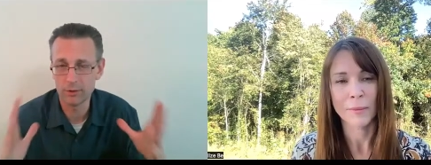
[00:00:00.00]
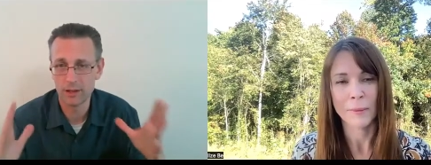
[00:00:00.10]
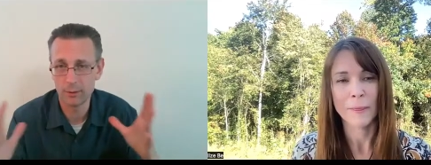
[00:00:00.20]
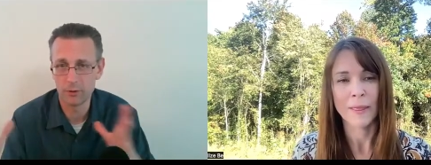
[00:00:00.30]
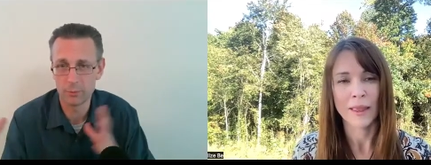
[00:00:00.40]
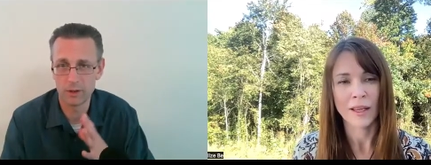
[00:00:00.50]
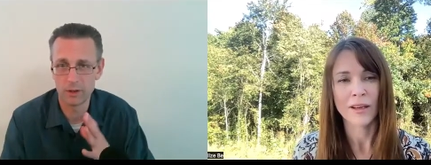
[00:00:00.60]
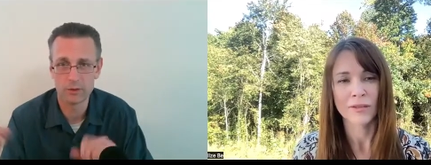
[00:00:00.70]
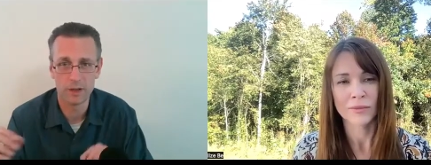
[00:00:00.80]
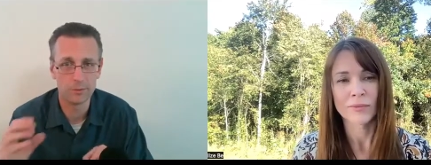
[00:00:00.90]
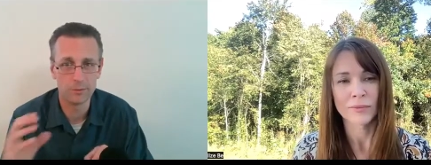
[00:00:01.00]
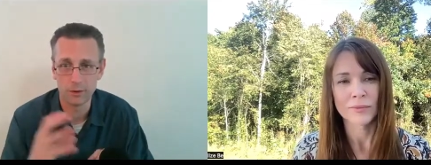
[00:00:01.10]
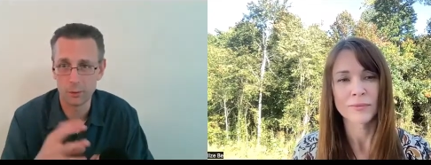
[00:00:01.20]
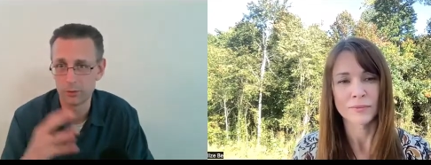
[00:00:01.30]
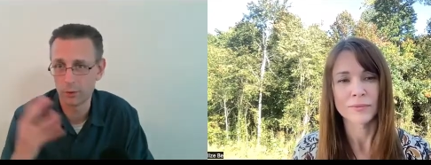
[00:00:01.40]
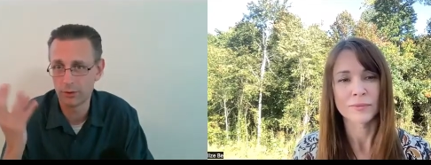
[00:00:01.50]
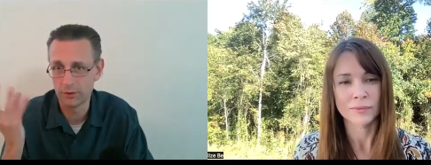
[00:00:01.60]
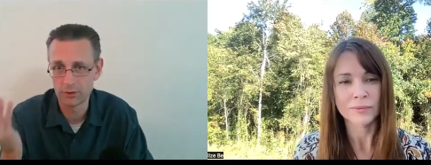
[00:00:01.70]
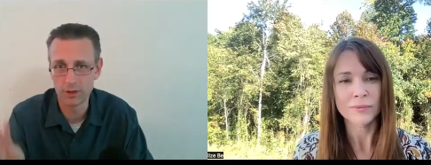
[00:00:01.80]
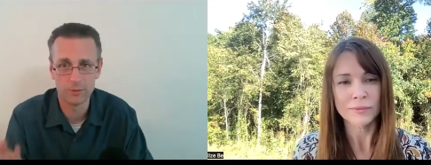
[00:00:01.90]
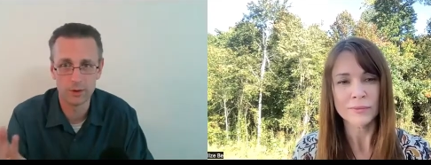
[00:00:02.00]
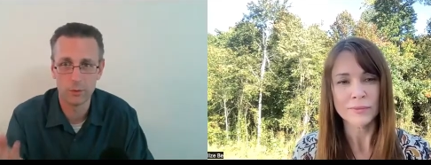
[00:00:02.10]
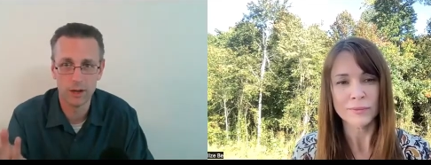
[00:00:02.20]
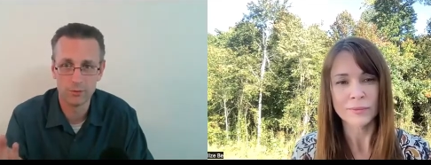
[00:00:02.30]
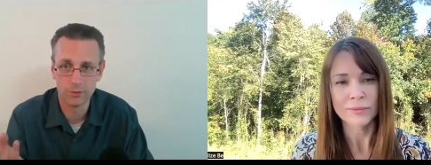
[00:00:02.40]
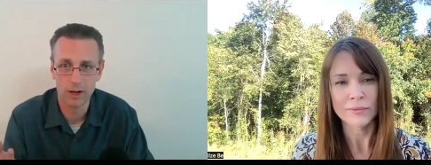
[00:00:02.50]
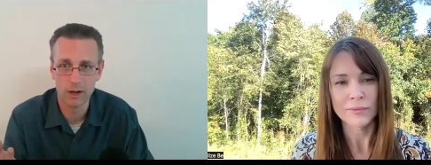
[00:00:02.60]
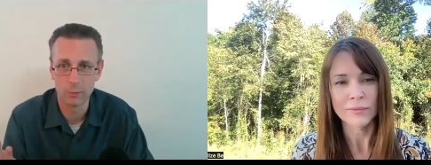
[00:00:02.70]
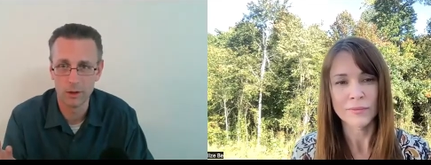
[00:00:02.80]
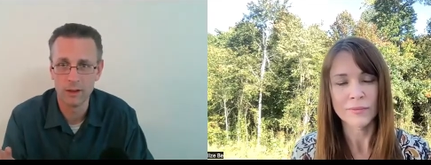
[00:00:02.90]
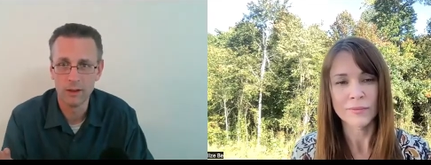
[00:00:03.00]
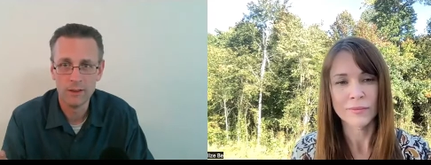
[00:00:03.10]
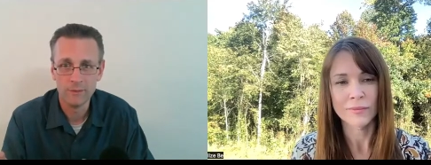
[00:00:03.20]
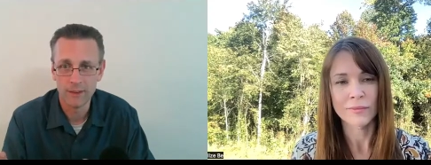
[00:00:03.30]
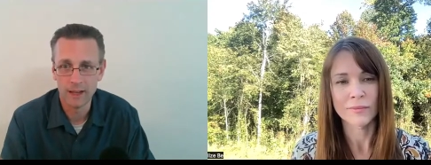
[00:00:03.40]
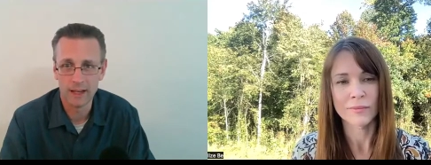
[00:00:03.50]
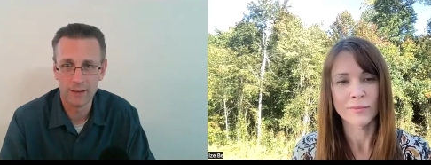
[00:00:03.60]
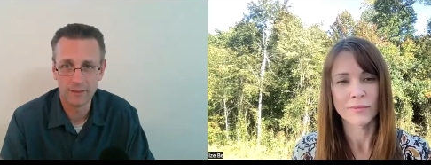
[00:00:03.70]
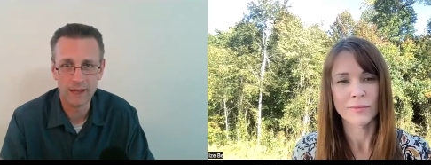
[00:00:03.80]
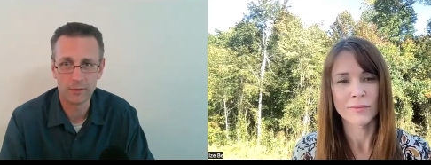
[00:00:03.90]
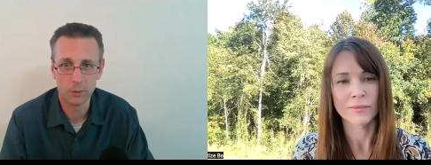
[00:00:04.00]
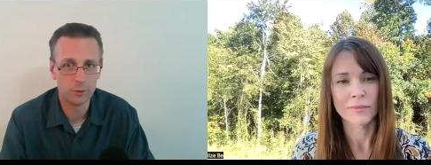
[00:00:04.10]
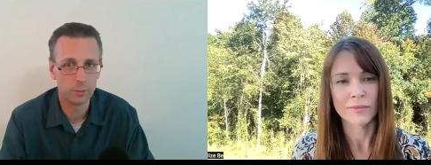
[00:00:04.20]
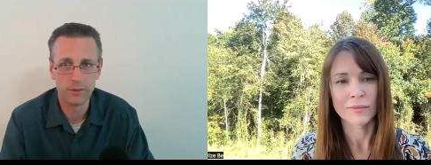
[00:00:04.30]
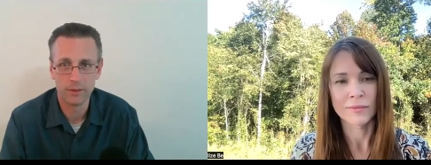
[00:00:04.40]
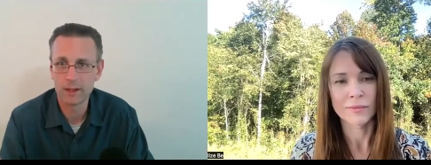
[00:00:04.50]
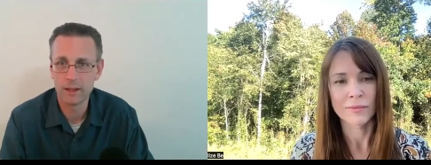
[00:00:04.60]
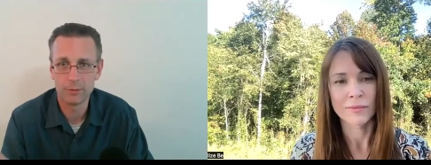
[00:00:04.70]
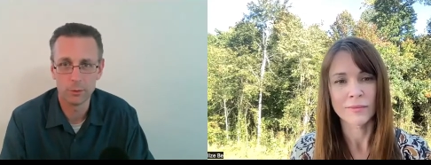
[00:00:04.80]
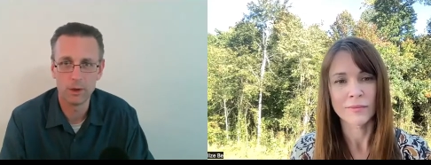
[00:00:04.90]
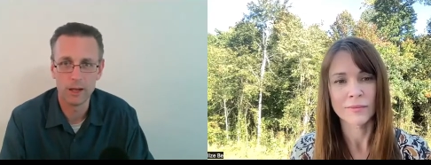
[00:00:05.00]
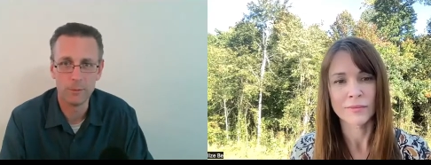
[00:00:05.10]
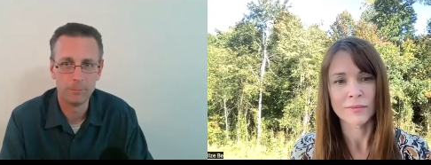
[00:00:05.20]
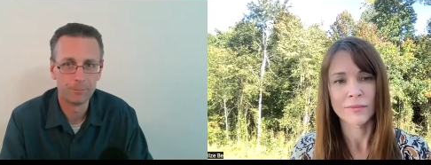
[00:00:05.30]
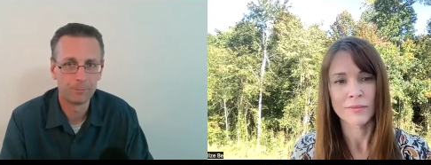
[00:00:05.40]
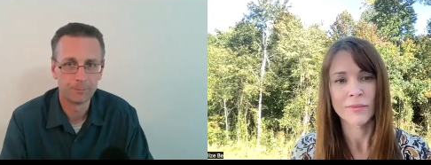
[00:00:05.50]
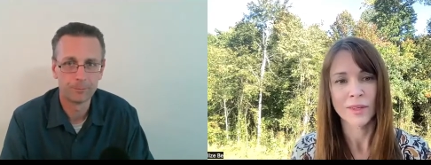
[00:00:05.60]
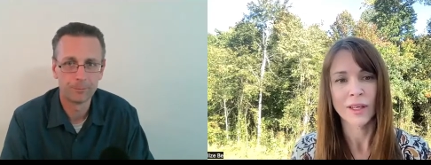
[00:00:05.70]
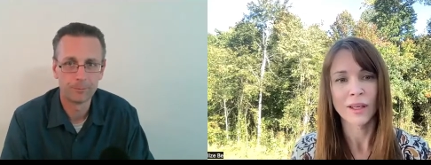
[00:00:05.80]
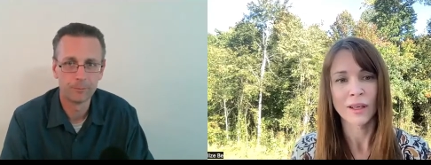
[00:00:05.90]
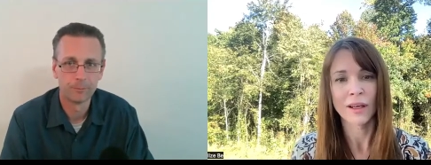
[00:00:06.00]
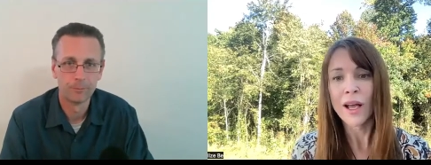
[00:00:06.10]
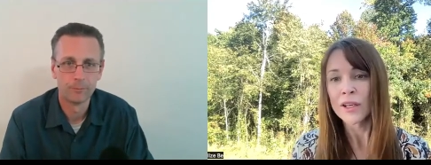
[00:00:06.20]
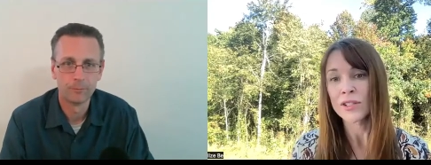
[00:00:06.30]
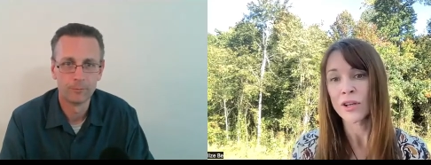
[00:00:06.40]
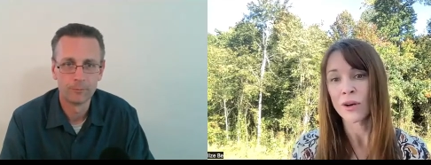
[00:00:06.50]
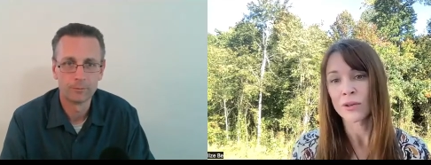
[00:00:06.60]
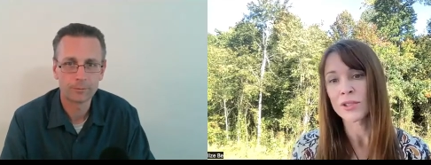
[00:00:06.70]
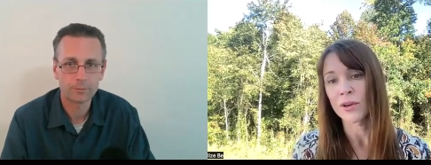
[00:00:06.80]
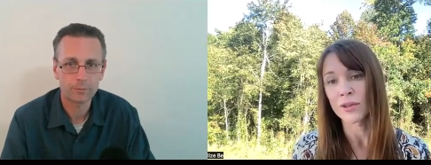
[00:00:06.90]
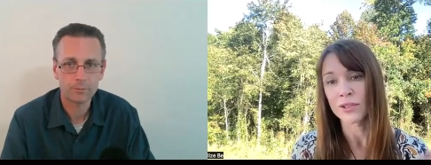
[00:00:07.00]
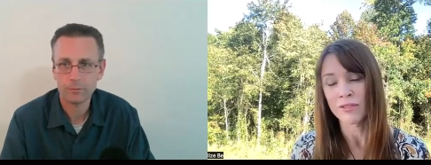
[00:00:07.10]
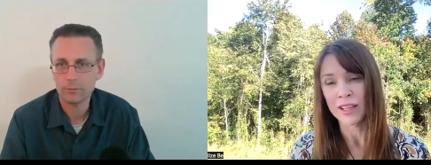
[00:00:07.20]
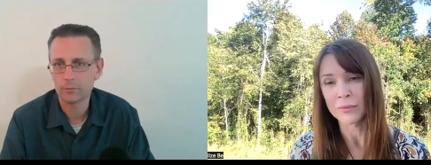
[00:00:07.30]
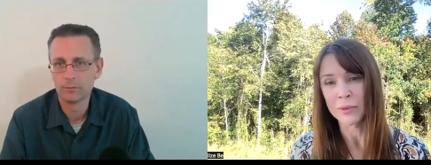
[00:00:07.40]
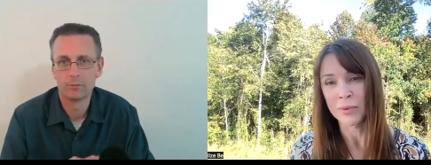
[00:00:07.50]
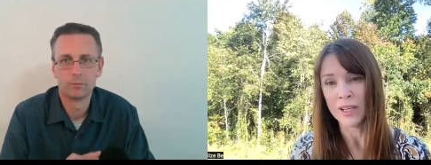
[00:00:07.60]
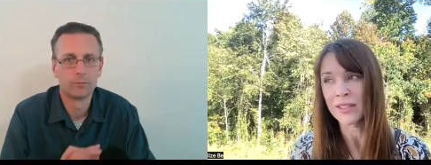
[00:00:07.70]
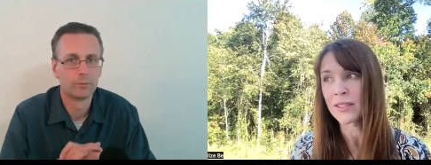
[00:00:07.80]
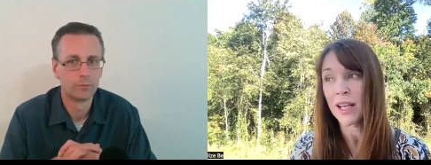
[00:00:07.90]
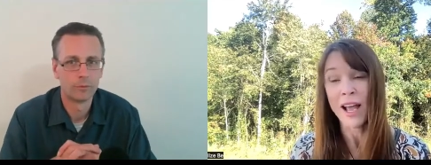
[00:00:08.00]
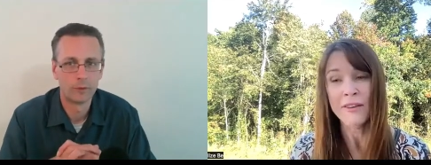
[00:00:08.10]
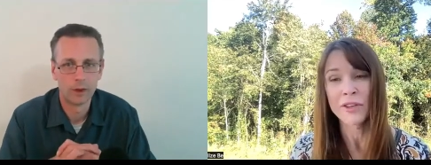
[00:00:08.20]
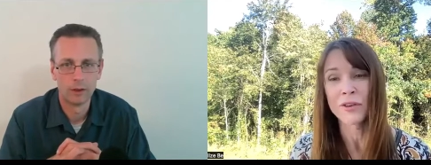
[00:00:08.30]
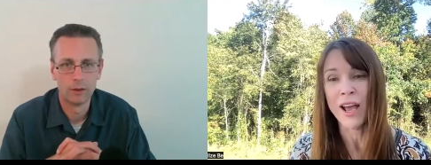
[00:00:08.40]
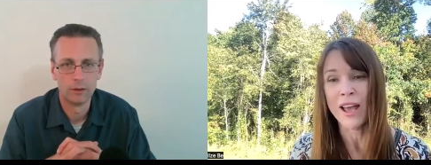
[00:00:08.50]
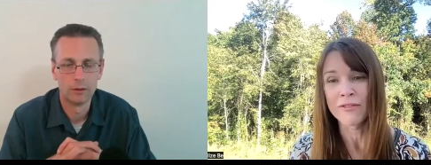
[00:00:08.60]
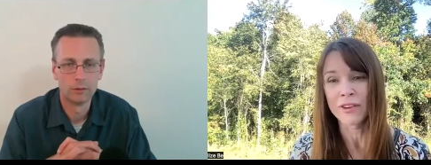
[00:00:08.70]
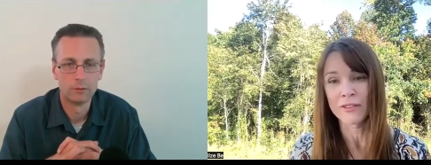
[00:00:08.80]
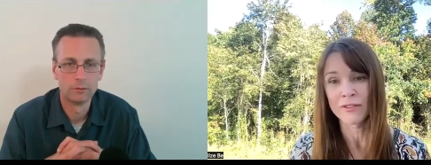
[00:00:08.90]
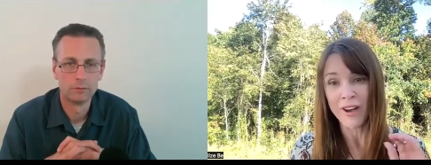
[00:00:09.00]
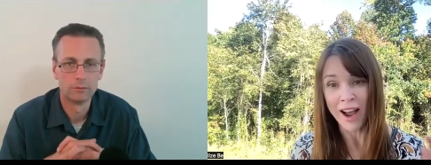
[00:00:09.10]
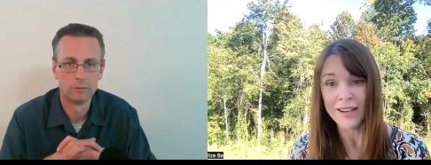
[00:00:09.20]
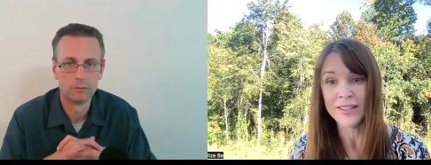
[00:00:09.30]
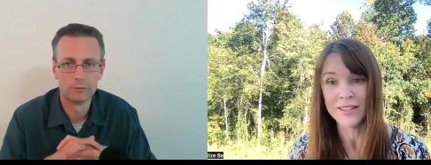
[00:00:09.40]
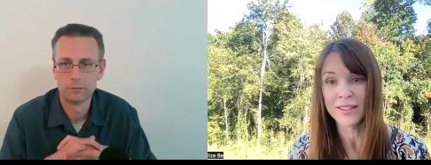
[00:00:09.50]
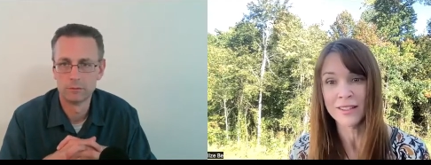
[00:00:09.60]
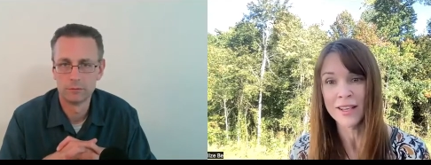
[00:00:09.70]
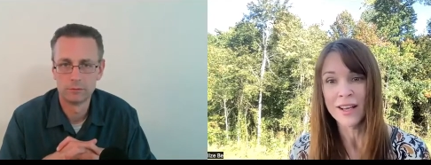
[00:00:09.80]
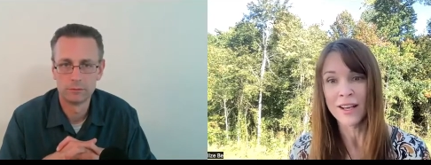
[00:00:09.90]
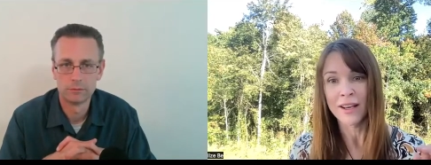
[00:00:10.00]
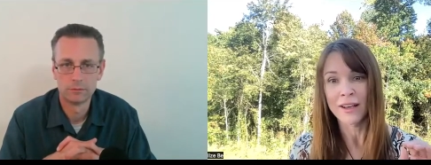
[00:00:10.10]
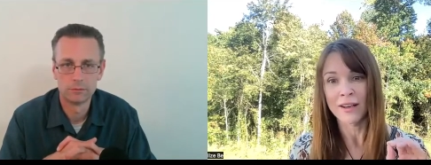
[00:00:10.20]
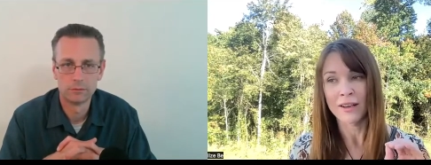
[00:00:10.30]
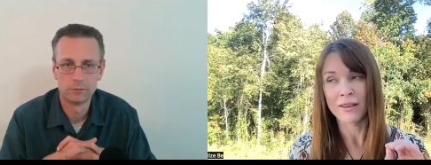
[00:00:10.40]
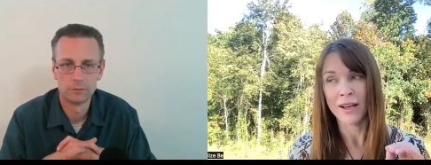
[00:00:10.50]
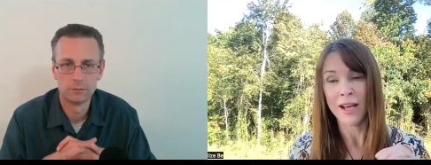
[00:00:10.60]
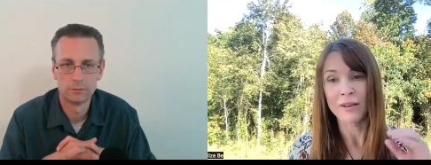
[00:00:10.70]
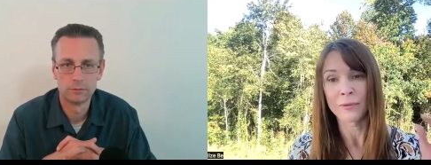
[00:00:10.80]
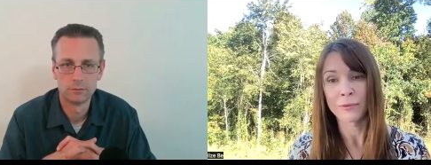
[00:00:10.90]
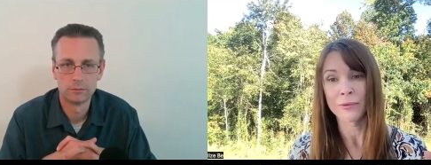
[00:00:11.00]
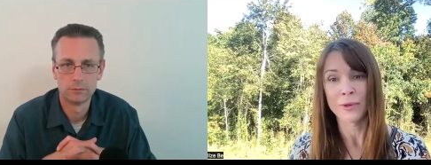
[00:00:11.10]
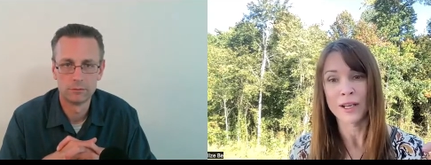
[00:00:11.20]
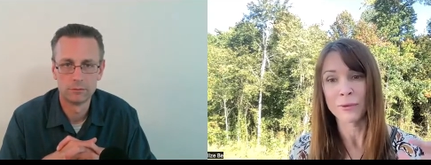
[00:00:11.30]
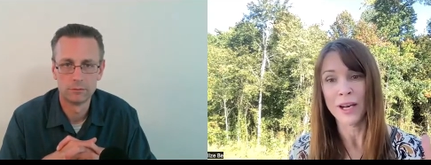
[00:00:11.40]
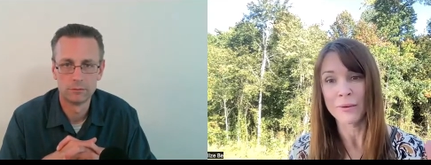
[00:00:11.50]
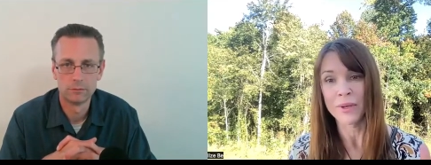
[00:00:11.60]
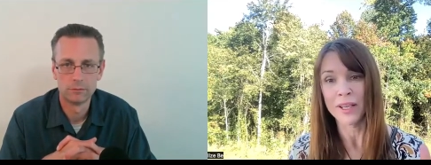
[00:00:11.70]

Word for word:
Speaker 1: time there's been a shift, there was always a shift in my environment, and that's always been the key for me.
Speaker 2: Yeah. So so you developed the process. Like, have you ever fasted? Uh, I, uh, and what I